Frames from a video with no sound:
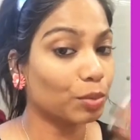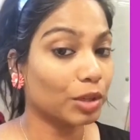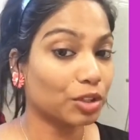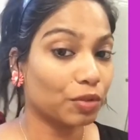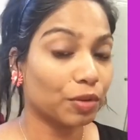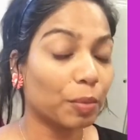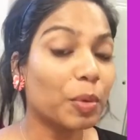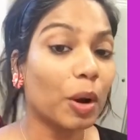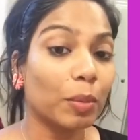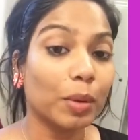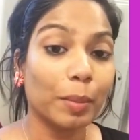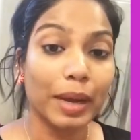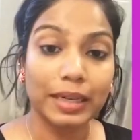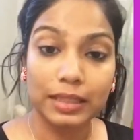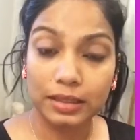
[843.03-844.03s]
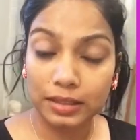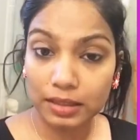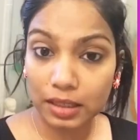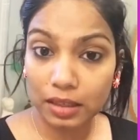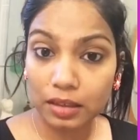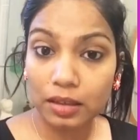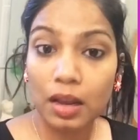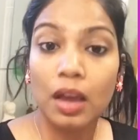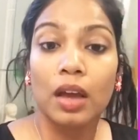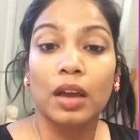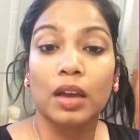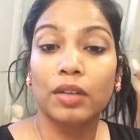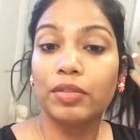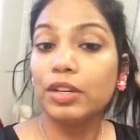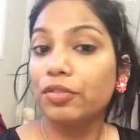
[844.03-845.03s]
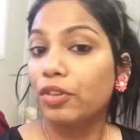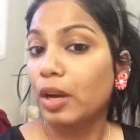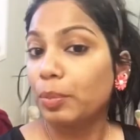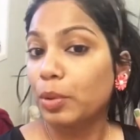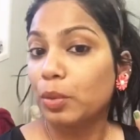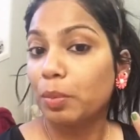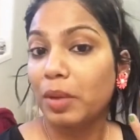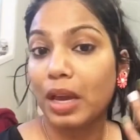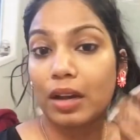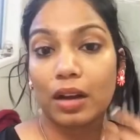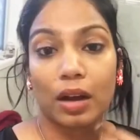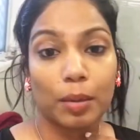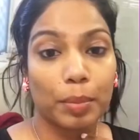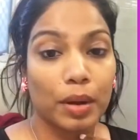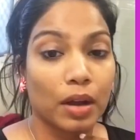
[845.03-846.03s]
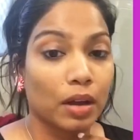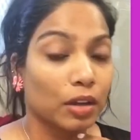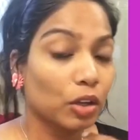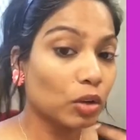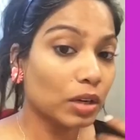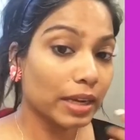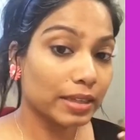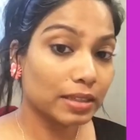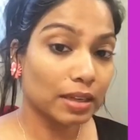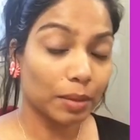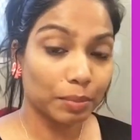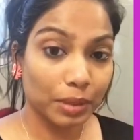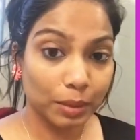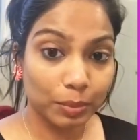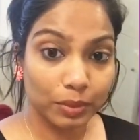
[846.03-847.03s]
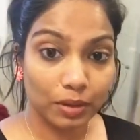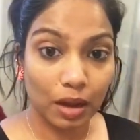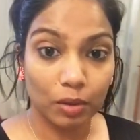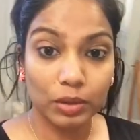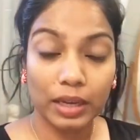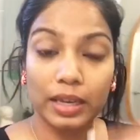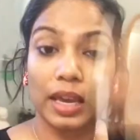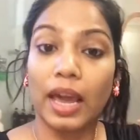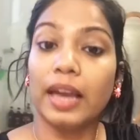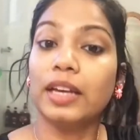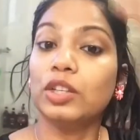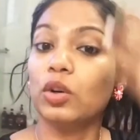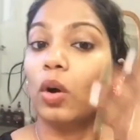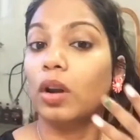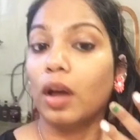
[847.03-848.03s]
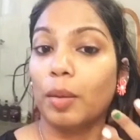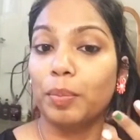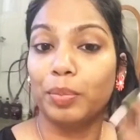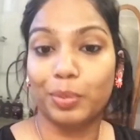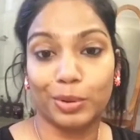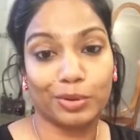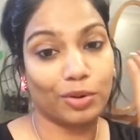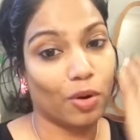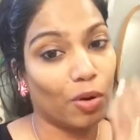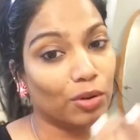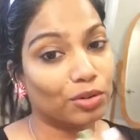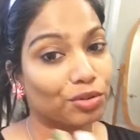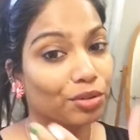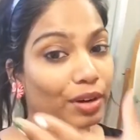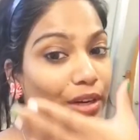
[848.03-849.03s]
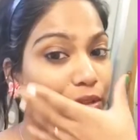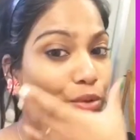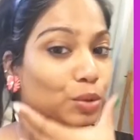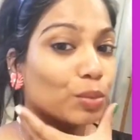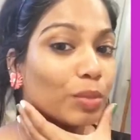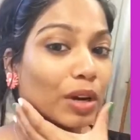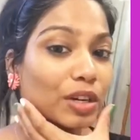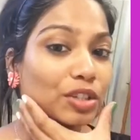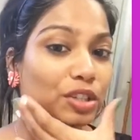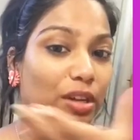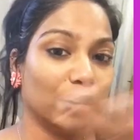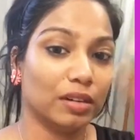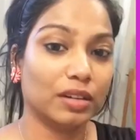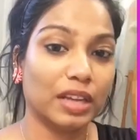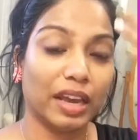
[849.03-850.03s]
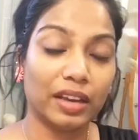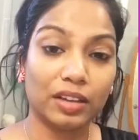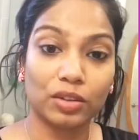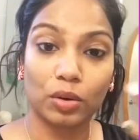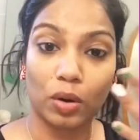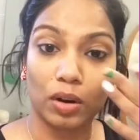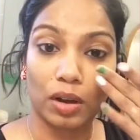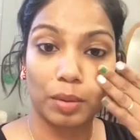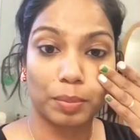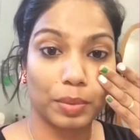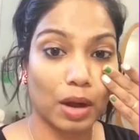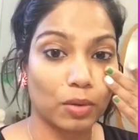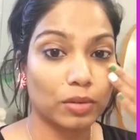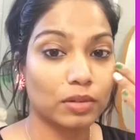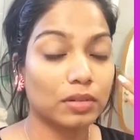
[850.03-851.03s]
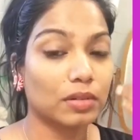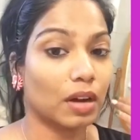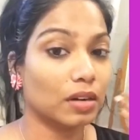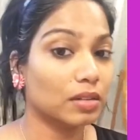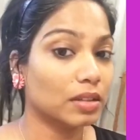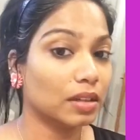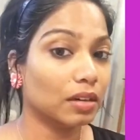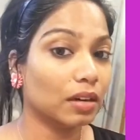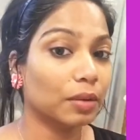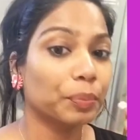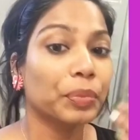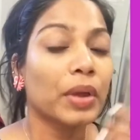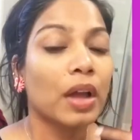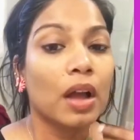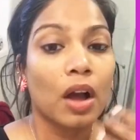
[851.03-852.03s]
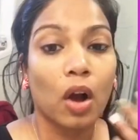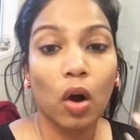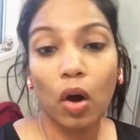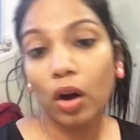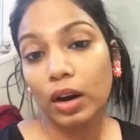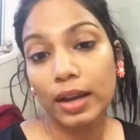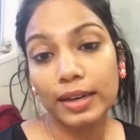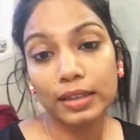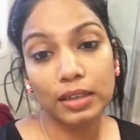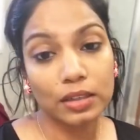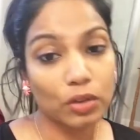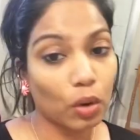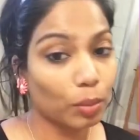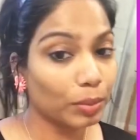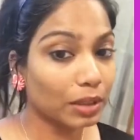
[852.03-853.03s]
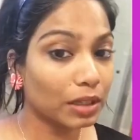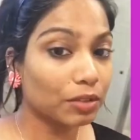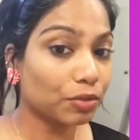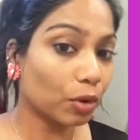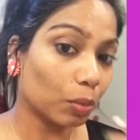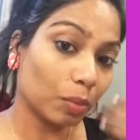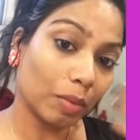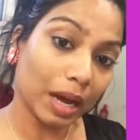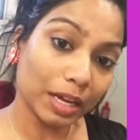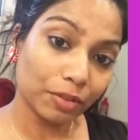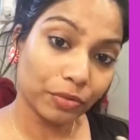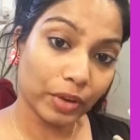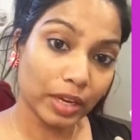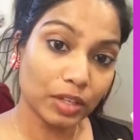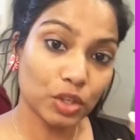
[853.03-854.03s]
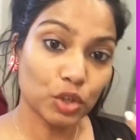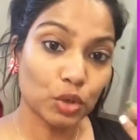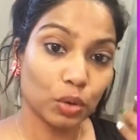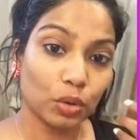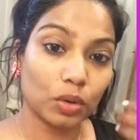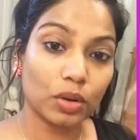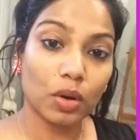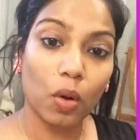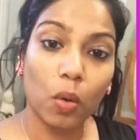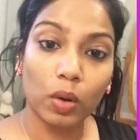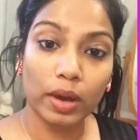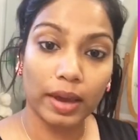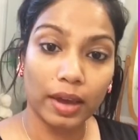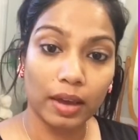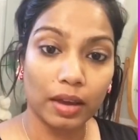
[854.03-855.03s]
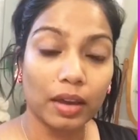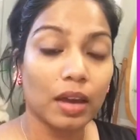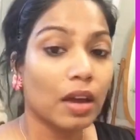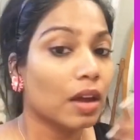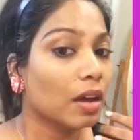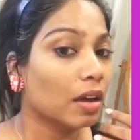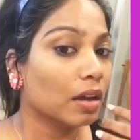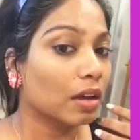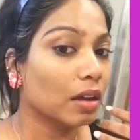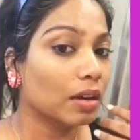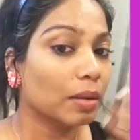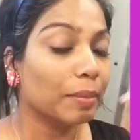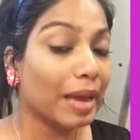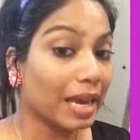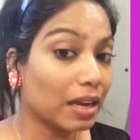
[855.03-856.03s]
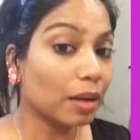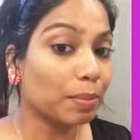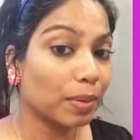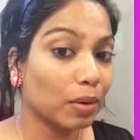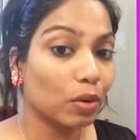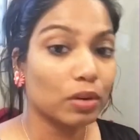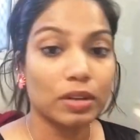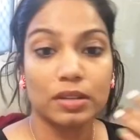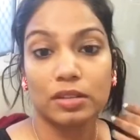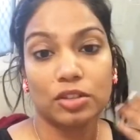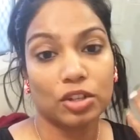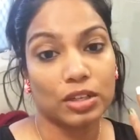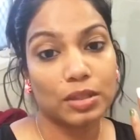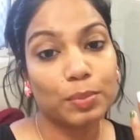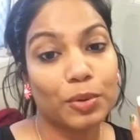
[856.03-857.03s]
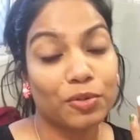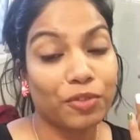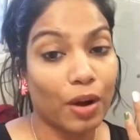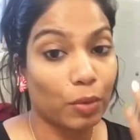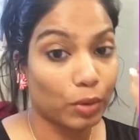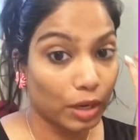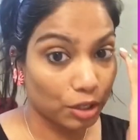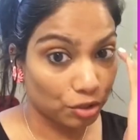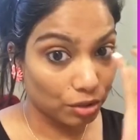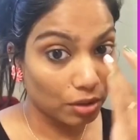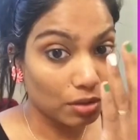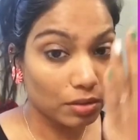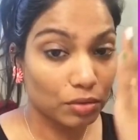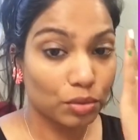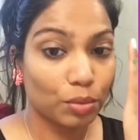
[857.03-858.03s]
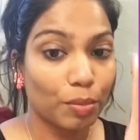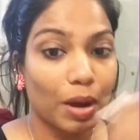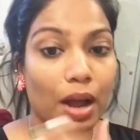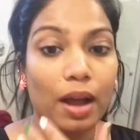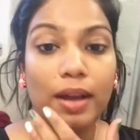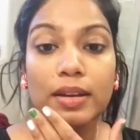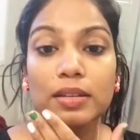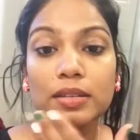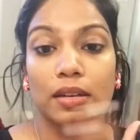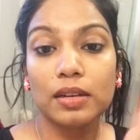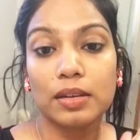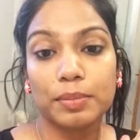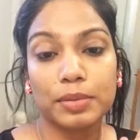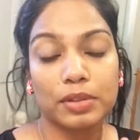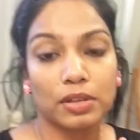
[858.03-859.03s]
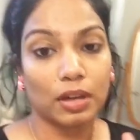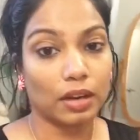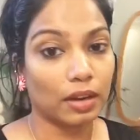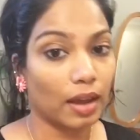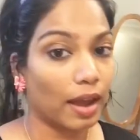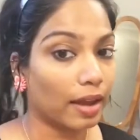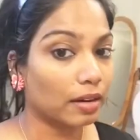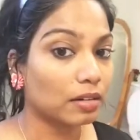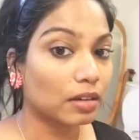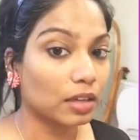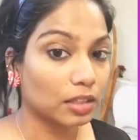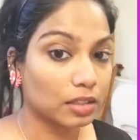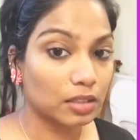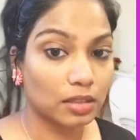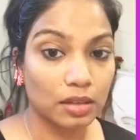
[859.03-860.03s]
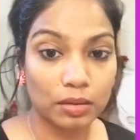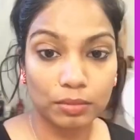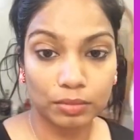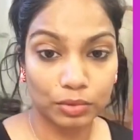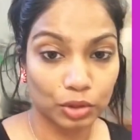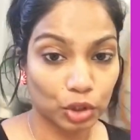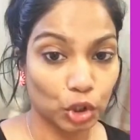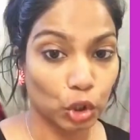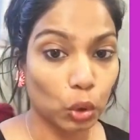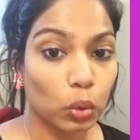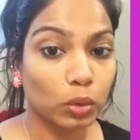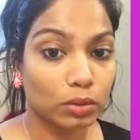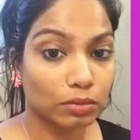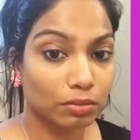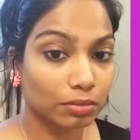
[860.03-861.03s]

much of a problematic skin. Even if I put makeup, you know, like some people, how they cake it all up, contouring too much and cake it all up, concealer. All I need normally for my face to look okay in a makeup look is just put foundation, do my eyes and lipstick, and it's, you know,